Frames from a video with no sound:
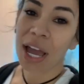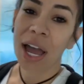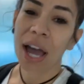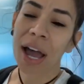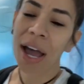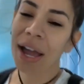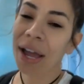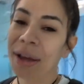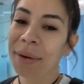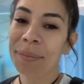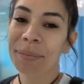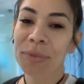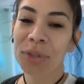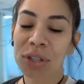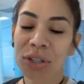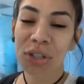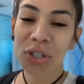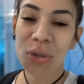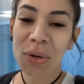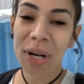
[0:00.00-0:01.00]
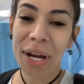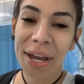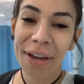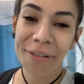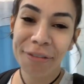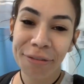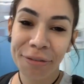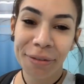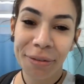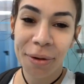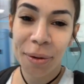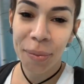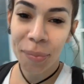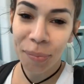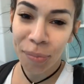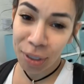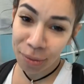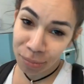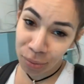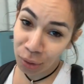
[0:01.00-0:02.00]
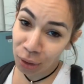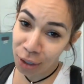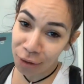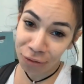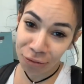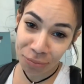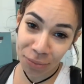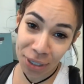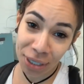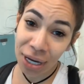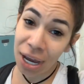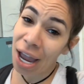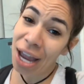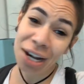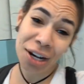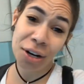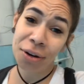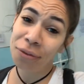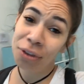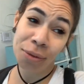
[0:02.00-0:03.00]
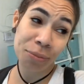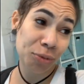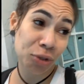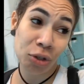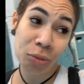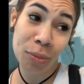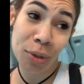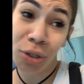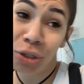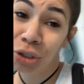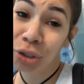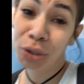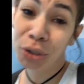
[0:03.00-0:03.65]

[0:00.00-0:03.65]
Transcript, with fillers: Um, New Life people love me. I love them so much